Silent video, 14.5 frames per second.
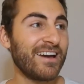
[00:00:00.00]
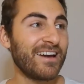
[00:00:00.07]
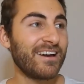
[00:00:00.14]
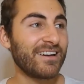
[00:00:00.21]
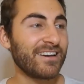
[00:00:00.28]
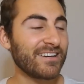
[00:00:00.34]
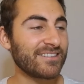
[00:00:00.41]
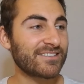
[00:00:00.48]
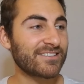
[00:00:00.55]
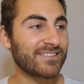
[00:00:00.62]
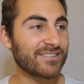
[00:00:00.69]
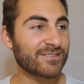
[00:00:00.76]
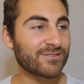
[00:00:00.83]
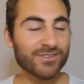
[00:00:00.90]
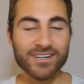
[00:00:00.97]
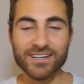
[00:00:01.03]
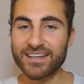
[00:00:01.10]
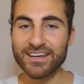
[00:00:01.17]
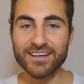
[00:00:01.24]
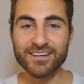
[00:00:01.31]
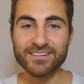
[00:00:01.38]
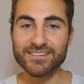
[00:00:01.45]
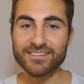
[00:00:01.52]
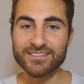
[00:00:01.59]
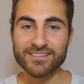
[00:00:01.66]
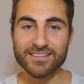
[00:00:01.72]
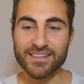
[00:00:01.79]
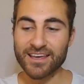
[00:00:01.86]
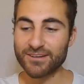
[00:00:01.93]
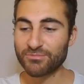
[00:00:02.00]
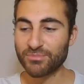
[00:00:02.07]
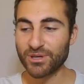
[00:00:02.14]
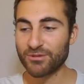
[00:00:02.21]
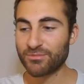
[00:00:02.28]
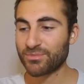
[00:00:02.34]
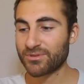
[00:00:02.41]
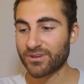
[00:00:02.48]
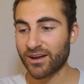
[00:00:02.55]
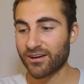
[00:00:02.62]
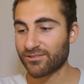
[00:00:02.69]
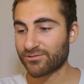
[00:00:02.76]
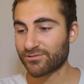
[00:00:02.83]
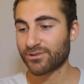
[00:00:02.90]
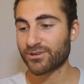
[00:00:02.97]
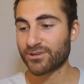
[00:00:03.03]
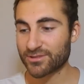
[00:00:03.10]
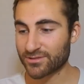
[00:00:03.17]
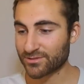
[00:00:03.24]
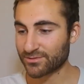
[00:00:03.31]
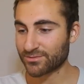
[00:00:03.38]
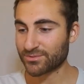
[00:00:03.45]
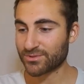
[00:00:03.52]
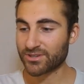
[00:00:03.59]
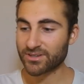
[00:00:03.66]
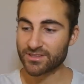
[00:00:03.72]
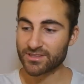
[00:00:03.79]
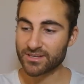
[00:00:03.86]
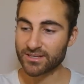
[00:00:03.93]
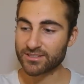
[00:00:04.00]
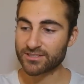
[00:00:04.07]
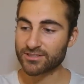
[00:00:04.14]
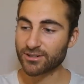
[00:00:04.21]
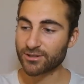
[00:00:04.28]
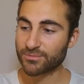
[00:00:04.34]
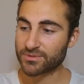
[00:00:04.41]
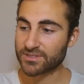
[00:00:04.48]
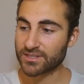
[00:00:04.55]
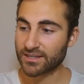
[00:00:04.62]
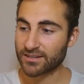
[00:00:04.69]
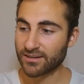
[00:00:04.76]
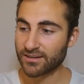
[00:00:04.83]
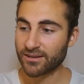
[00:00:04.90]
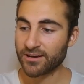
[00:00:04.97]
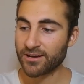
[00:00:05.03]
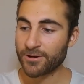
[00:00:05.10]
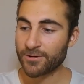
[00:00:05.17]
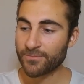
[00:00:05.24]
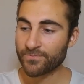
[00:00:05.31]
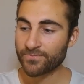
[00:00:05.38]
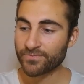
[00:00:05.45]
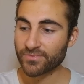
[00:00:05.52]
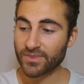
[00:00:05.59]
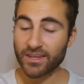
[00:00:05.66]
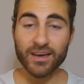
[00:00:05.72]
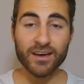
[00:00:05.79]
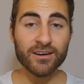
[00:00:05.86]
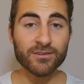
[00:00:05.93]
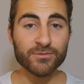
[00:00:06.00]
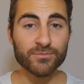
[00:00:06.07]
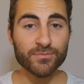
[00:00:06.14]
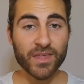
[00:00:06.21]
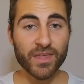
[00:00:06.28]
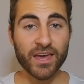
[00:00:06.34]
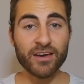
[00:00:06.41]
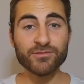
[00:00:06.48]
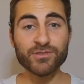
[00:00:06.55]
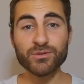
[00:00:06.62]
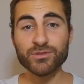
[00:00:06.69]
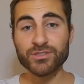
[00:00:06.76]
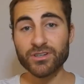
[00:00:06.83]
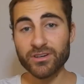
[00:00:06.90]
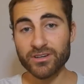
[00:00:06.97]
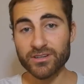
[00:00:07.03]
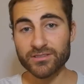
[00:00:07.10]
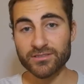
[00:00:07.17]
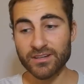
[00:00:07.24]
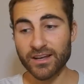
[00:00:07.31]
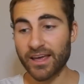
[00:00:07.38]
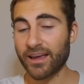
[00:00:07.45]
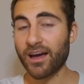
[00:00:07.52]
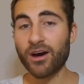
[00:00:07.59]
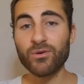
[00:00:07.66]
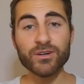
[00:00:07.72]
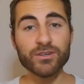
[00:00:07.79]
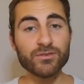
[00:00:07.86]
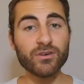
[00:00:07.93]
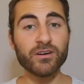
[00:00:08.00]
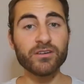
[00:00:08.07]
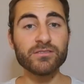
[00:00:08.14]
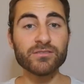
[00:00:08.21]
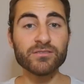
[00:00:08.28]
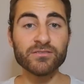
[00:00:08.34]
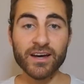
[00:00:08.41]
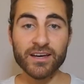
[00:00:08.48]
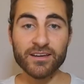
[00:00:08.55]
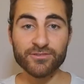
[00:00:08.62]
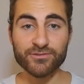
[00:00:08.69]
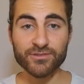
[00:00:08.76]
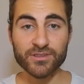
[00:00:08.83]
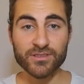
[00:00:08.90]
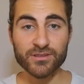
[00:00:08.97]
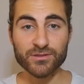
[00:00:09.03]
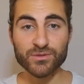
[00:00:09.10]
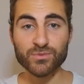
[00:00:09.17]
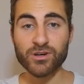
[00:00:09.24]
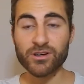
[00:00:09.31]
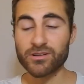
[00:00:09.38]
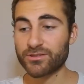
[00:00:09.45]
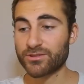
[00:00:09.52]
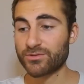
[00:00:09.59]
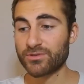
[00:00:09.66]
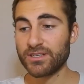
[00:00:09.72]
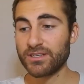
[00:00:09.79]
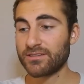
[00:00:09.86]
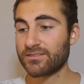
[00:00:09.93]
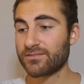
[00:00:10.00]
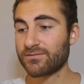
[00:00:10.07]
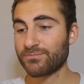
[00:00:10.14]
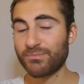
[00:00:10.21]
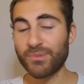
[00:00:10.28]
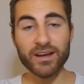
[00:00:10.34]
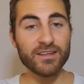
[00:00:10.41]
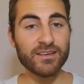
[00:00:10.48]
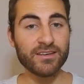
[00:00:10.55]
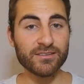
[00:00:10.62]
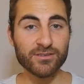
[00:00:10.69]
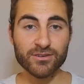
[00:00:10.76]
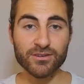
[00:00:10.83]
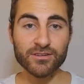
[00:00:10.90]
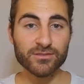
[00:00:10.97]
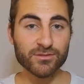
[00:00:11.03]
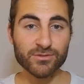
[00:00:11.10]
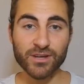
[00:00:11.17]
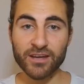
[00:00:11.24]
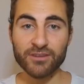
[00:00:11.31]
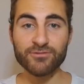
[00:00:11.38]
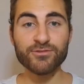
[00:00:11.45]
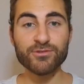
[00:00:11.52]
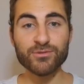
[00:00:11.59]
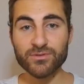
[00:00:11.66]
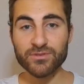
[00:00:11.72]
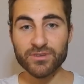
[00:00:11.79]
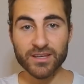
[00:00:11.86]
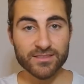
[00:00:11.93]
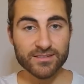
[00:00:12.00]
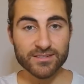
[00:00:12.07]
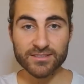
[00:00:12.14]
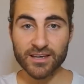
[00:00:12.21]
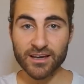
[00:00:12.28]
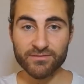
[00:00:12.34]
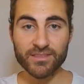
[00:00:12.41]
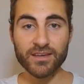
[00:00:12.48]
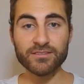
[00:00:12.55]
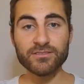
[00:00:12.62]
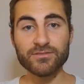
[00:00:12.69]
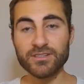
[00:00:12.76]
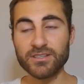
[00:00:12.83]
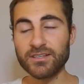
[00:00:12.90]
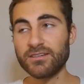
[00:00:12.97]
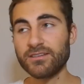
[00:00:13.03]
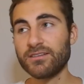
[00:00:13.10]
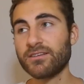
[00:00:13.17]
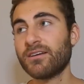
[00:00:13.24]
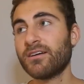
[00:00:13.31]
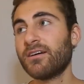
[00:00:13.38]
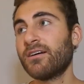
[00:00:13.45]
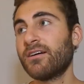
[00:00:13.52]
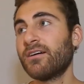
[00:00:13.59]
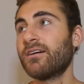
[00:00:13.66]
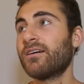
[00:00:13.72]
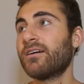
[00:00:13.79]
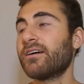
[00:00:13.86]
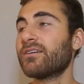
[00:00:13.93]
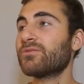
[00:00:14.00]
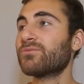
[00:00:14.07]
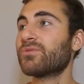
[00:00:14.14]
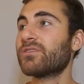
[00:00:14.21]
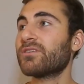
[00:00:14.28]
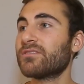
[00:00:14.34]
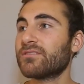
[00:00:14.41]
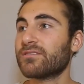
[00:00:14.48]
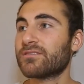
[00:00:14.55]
It's just ridiculous that people are forced to work in these jobs, and yeah, they have no choice. Like, how are you going to survive in this world? You need money in order to get food and the stuff that you need and want.